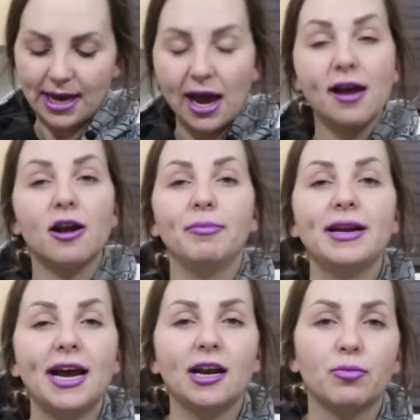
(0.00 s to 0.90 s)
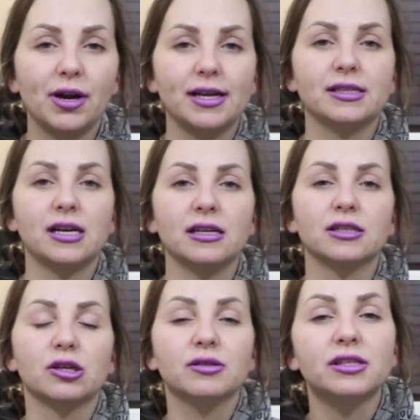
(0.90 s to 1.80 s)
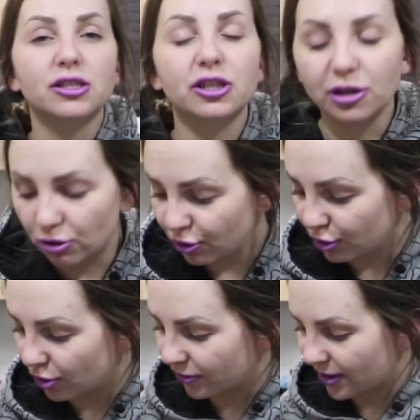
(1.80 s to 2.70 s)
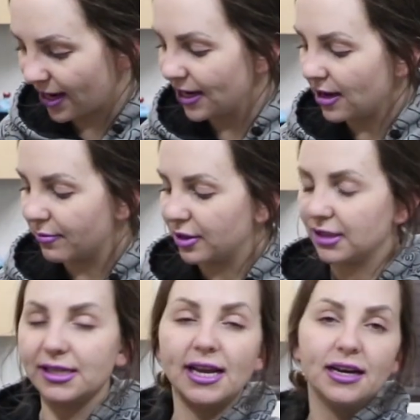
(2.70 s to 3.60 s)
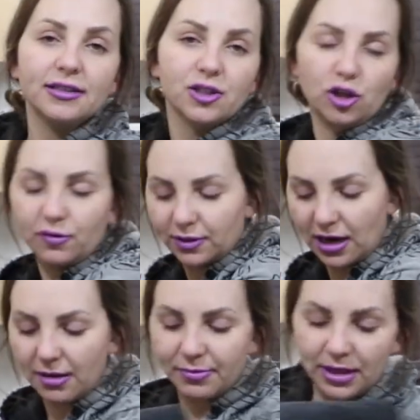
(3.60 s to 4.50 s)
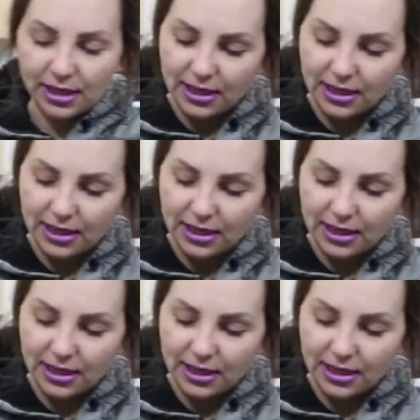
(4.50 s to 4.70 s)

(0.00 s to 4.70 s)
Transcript: And our banana bread is done. So this is gonna cool overnight. I'm gonna set it on the stovetop